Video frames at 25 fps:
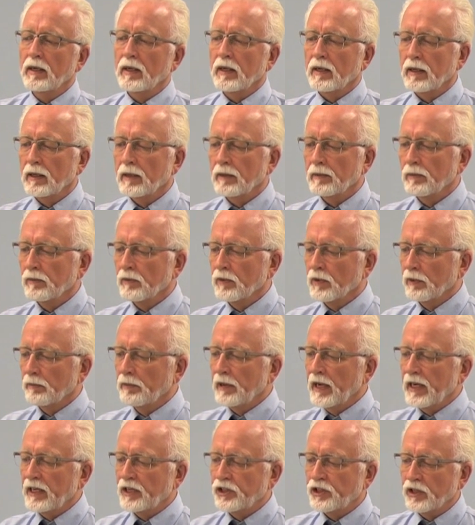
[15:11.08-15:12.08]
uh, with a
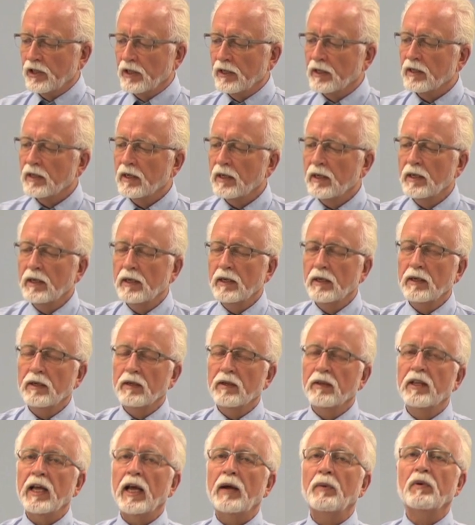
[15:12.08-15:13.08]
patient,
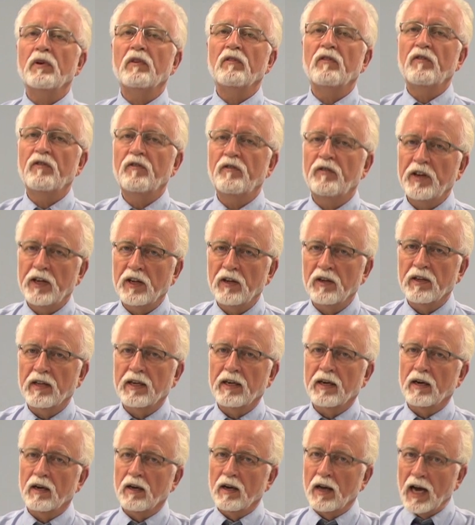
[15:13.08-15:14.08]
they would feel
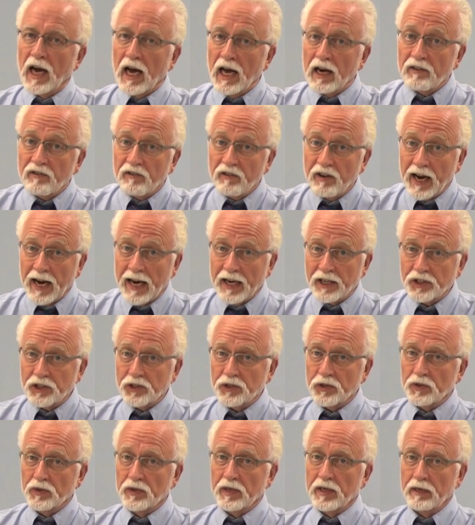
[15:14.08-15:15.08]
it a lot
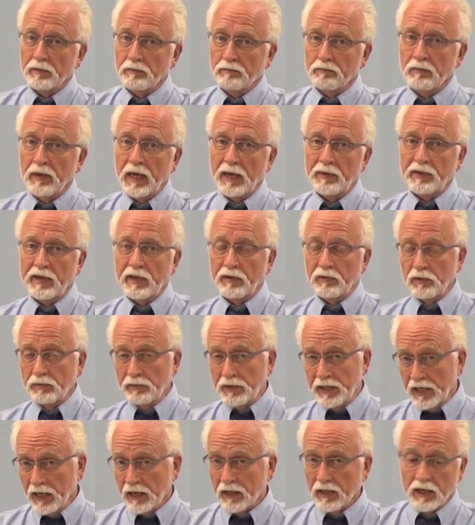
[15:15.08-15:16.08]
faster and maybe it
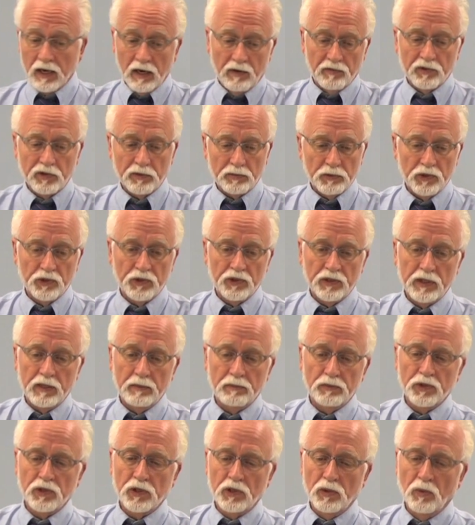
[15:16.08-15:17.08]
would be uncomfortable to
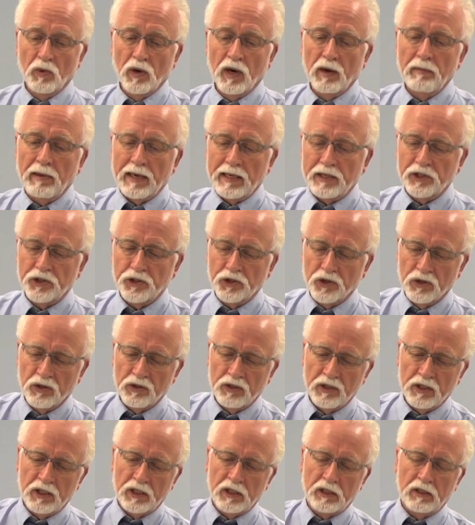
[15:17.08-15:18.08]
them. So you want to make
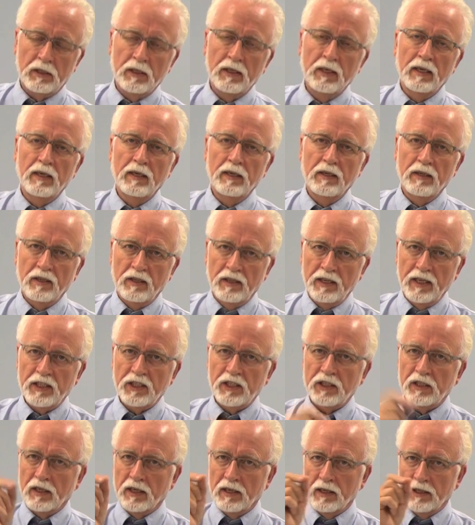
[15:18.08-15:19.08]
sure this,
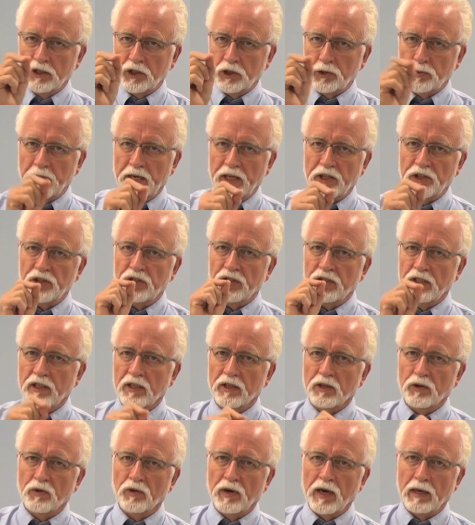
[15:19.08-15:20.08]
this little switch is
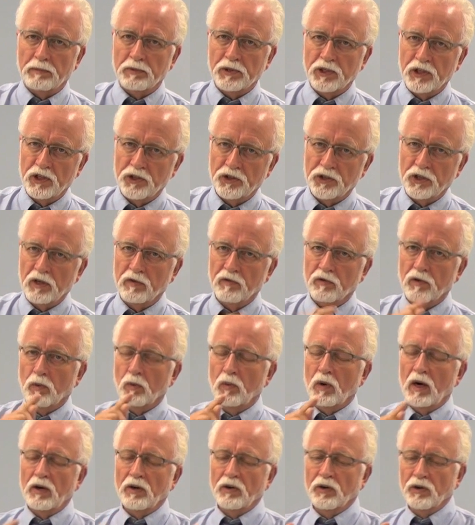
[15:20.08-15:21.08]
in the correct position for
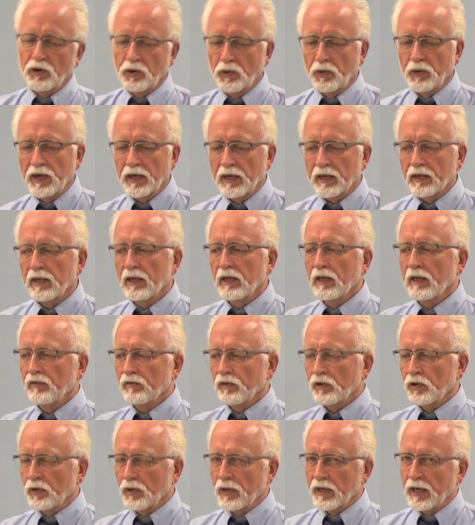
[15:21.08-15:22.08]
what you're doing.
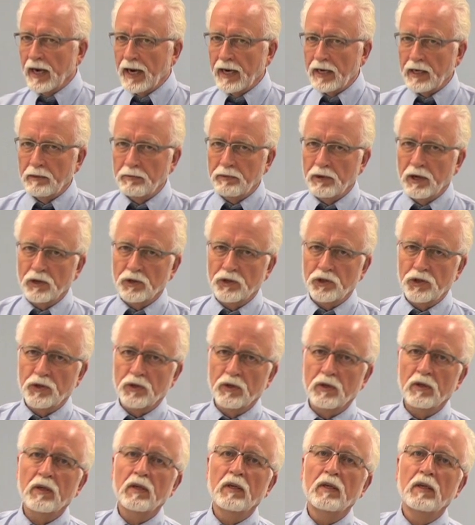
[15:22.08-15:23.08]
If you're doing
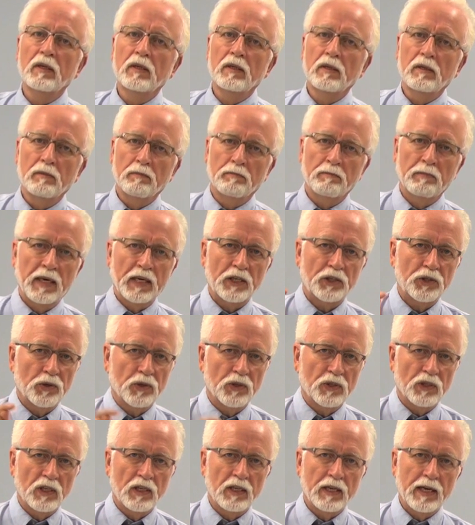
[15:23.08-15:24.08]
acupuncture, make
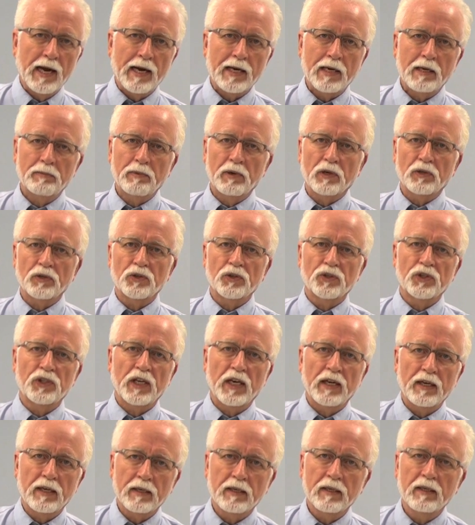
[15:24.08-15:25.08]
sure it's in the acupuncture
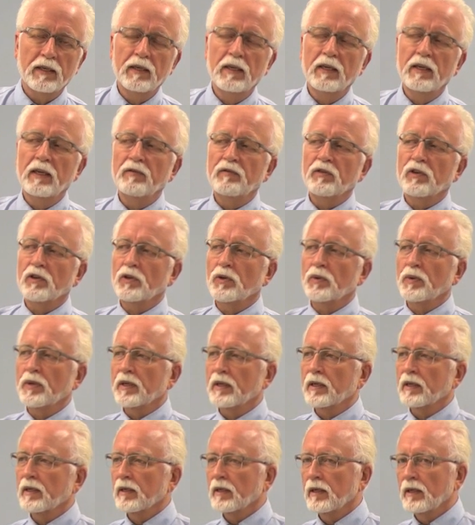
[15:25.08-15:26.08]
setting. If you're
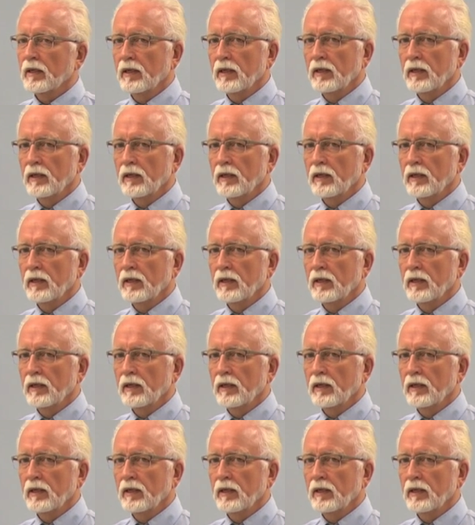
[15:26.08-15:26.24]
doing